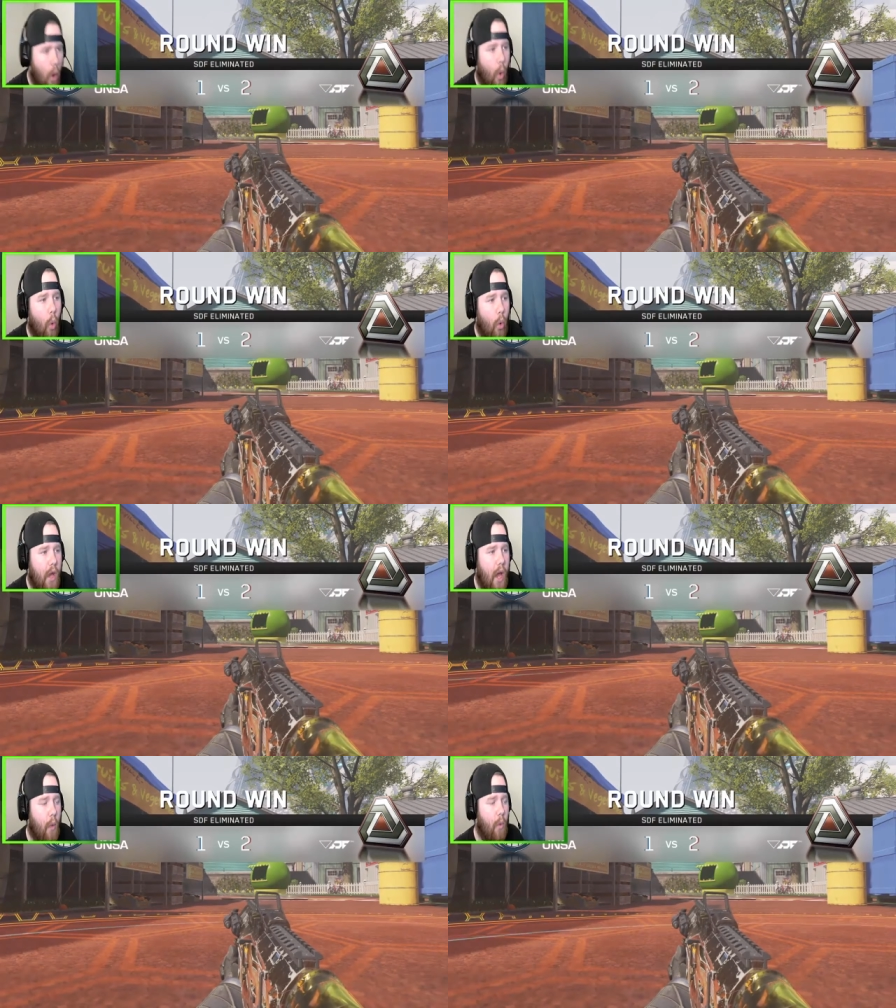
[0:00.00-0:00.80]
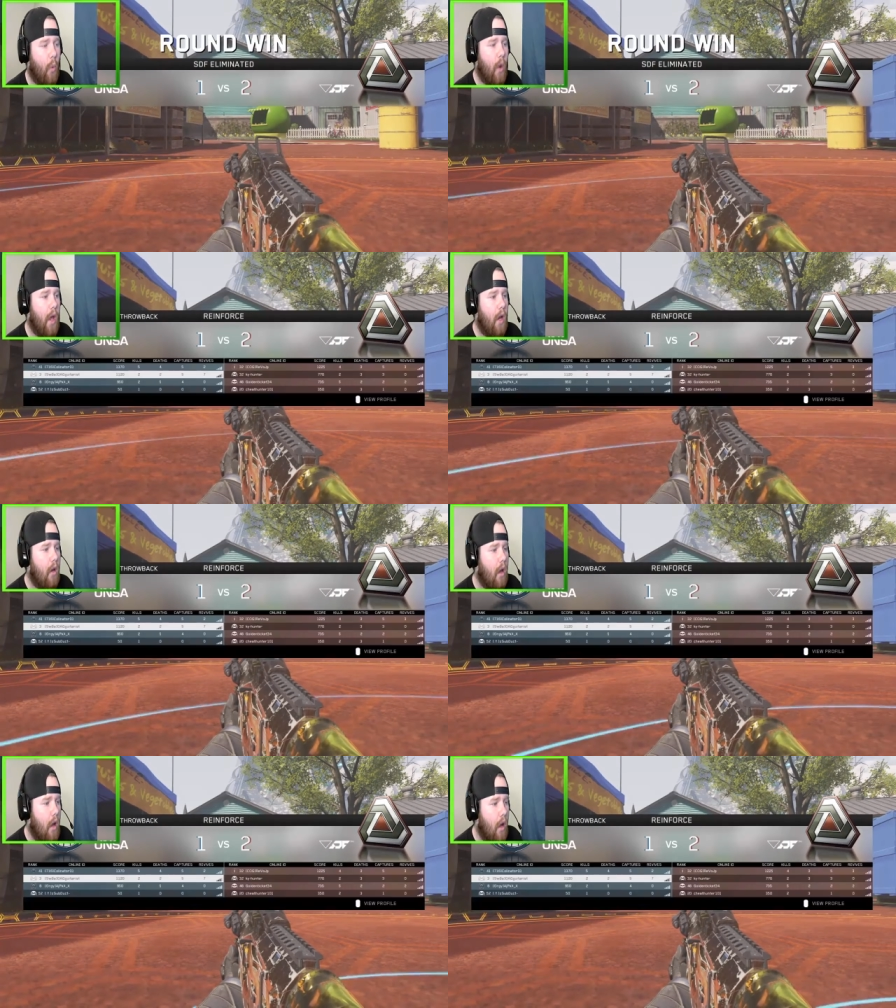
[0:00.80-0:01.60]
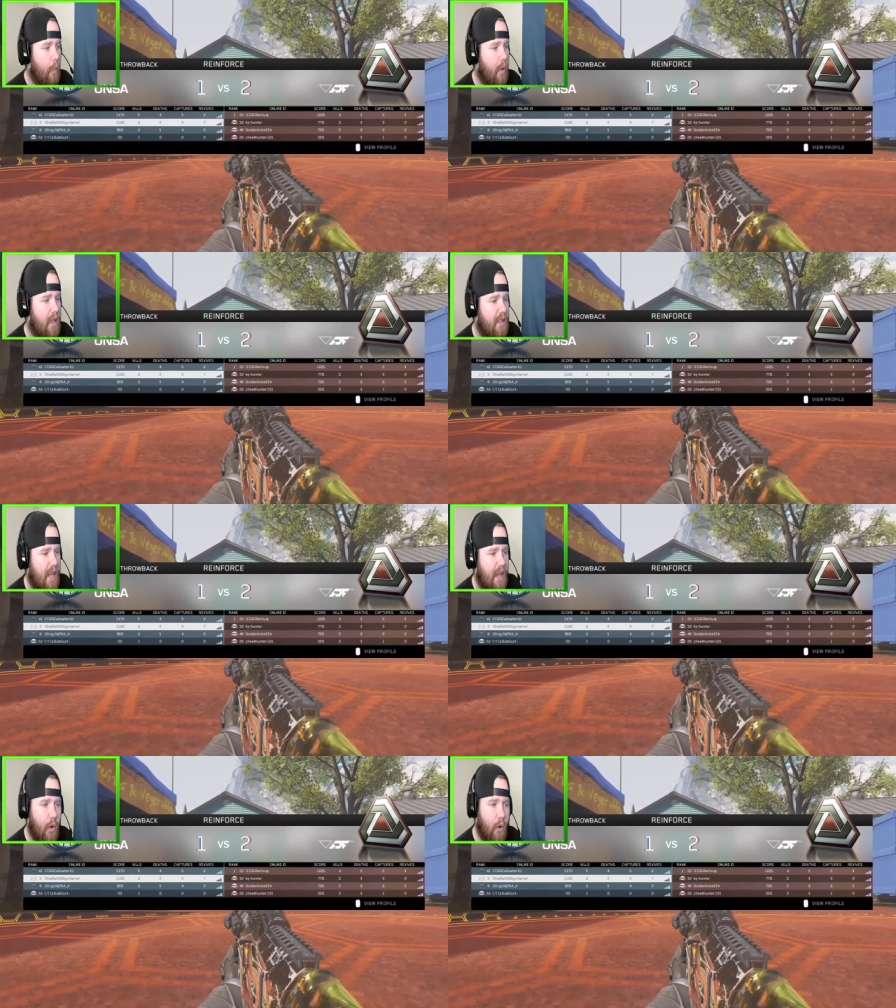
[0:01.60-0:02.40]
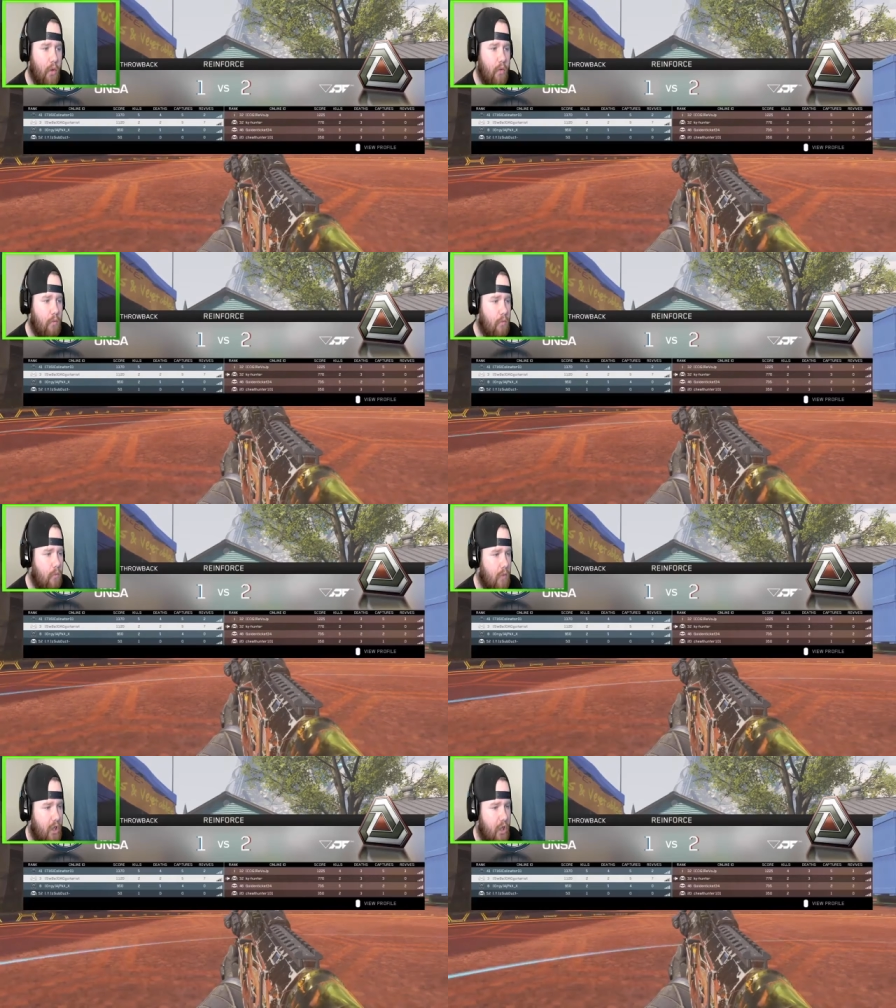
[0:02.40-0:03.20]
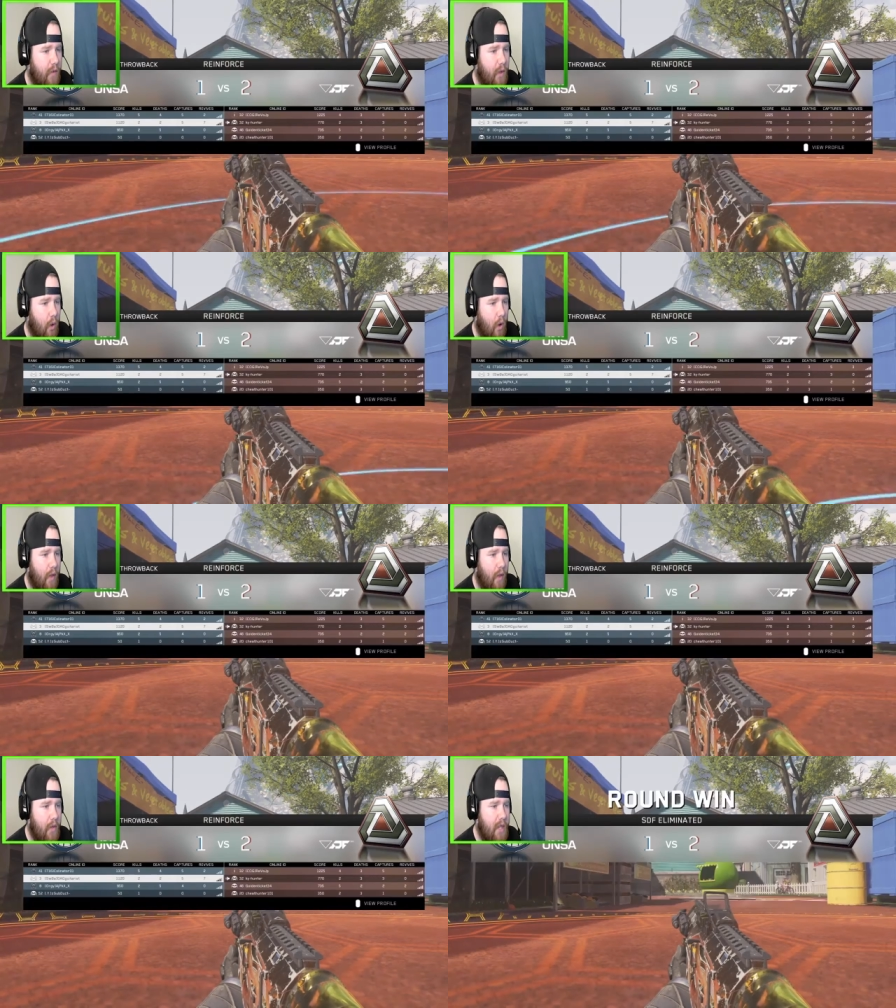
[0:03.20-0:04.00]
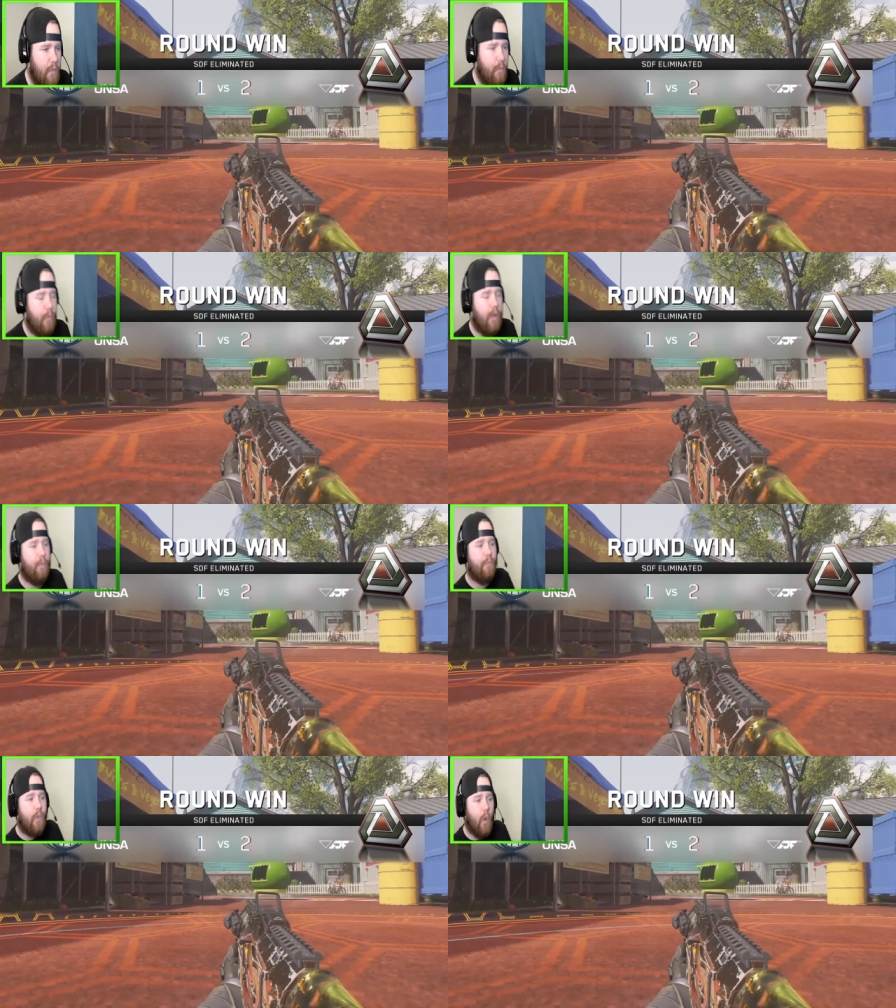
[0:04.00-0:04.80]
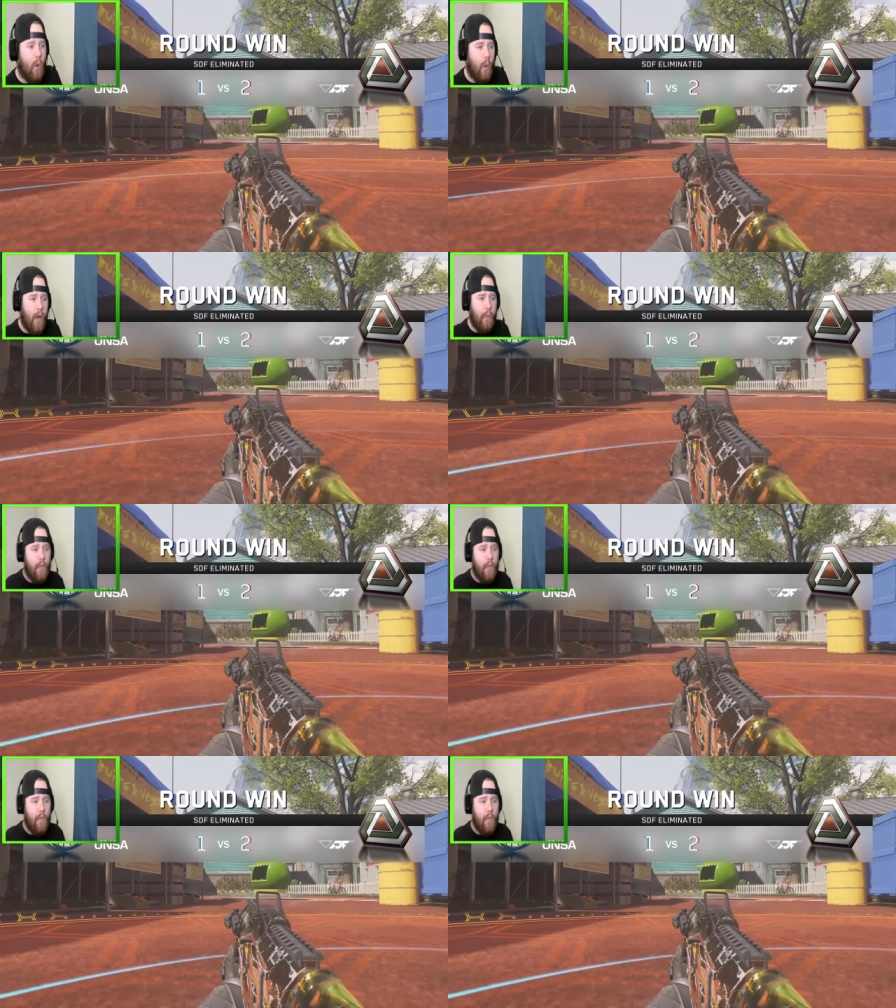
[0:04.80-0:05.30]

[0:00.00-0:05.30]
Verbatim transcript: Oh yeah, we win because they killed, they should have killed all the other team, but we win.